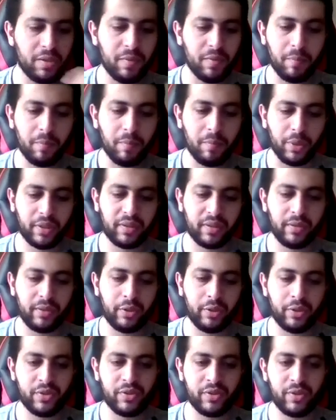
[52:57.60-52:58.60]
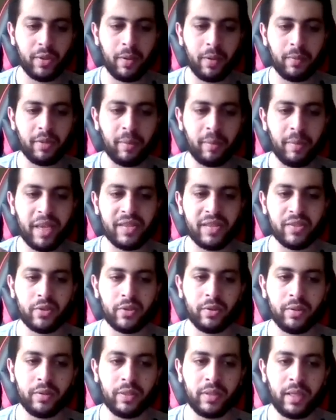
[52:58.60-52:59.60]
But there's the
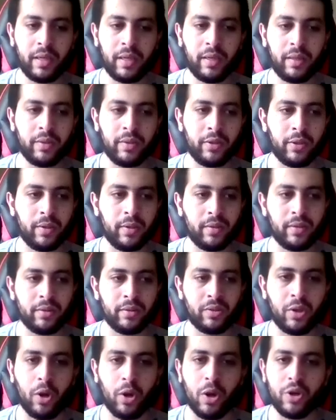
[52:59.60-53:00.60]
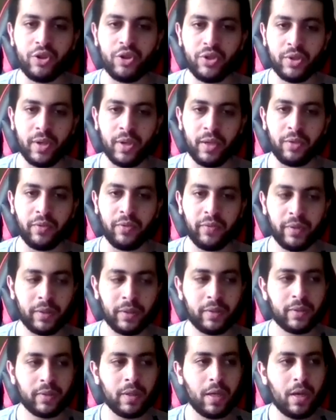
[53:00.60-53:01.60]
masculine and the harsh side of it,
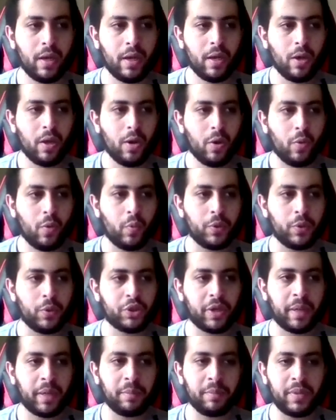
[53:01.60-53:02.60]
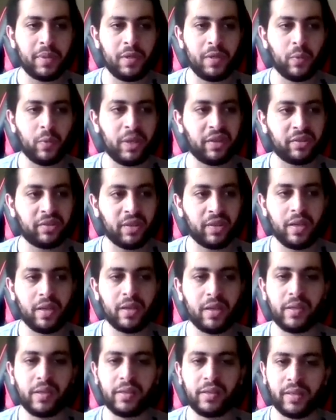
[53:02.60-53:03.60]
which can be when a
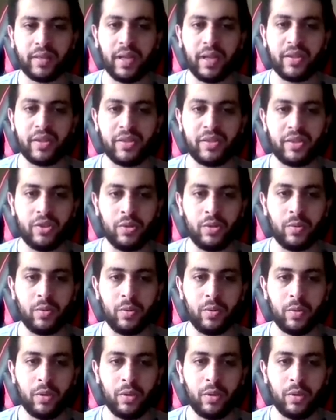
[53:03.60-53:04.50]
tiger attacks you,